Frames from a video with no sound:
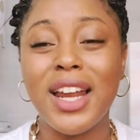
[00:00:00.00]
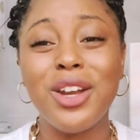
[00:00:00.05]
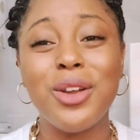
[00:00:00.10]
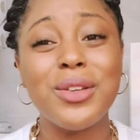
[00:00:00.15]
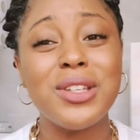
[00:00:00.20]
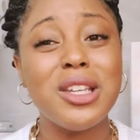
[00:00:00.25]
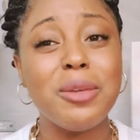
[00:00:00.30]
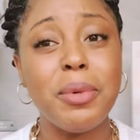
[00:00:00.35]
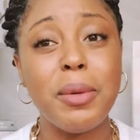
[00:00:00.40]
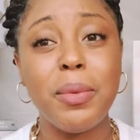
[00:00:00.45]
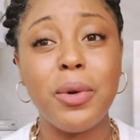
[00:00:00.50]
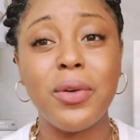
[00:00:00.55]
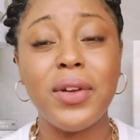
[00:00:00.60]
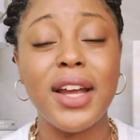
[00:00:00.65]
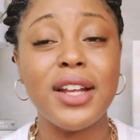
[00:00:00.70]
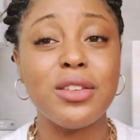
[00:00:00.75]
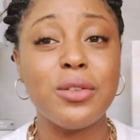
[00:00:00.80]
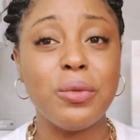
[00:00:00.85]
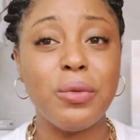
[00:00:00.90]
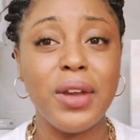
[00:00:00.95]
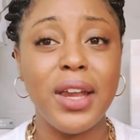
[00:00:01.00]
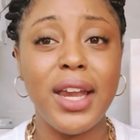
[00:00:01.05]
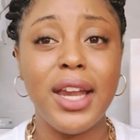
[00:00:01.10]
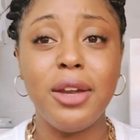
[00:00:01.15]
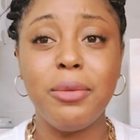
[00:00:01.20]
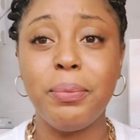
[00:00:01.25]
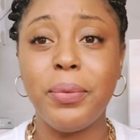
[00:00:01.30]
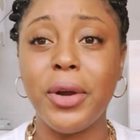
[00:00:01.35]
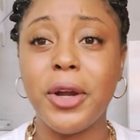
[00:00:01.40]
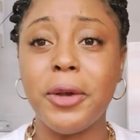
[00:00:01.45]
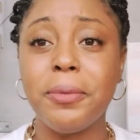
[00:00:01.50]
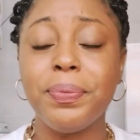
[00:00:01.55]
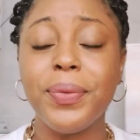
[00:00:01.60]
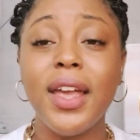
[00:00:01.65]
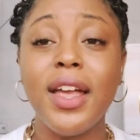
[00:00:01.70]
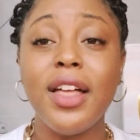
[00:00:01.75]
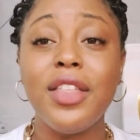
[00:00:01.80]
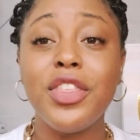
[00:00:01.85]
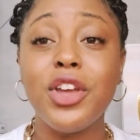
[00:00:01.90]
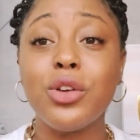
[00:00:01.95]
I know some people don't like to read, but
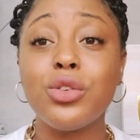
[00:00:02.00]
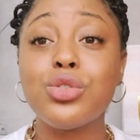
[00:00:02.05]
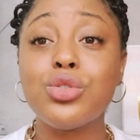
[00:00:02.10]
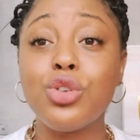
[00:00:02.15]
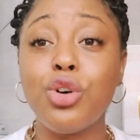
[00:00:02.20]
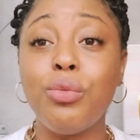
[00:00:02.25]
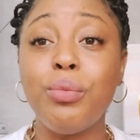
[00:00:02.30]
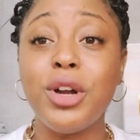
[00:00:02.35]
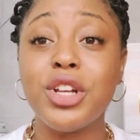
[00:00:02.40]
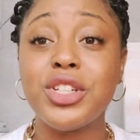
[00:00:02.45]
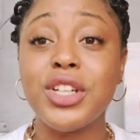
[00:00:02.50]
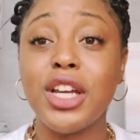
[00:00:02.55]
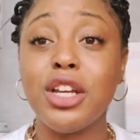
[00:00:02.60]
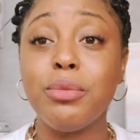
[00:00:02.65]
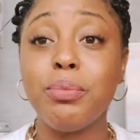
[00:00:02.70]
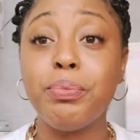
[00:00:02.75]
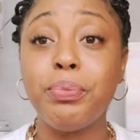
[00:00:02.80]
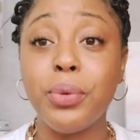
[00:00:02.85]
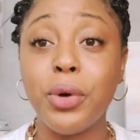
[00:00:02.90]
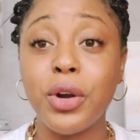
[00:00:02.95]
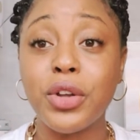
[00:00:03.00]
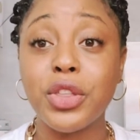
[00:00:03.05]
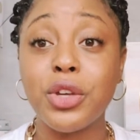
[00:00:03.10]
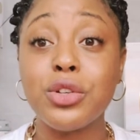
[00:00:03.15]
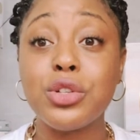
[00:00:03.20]
there's so much in book.